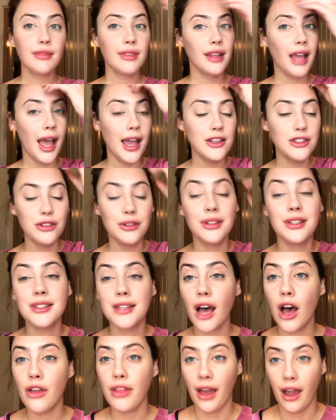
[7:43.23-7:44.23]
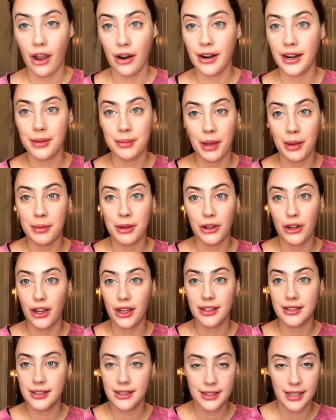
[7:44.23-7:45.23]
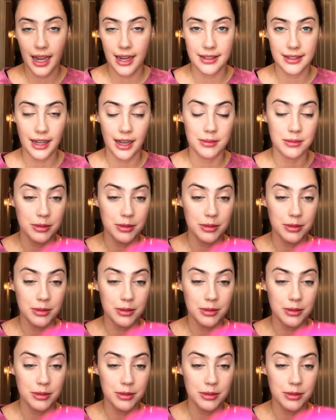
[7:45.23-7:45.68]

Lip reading: As you can tell, that already made me look 10 times